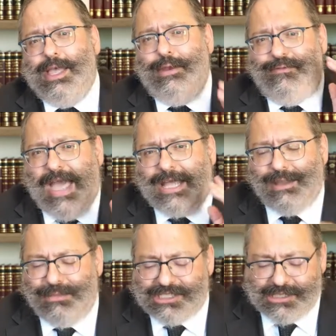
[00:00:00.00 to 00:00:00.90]
In fact,
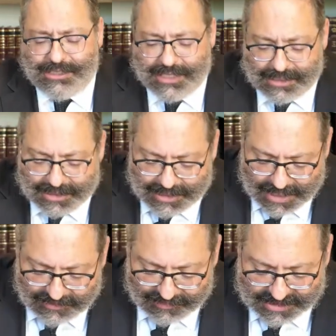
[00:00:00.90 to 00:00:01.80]
the Mishnah says at the
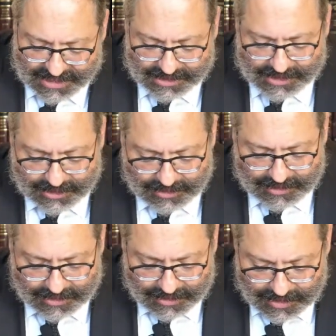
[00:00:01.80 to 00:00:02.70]
end of Mesech
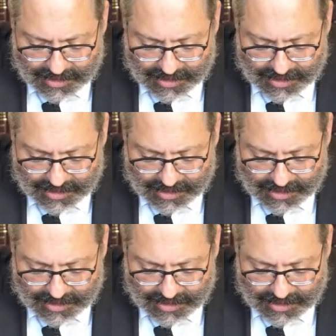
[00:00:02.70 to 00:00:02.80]
Saita,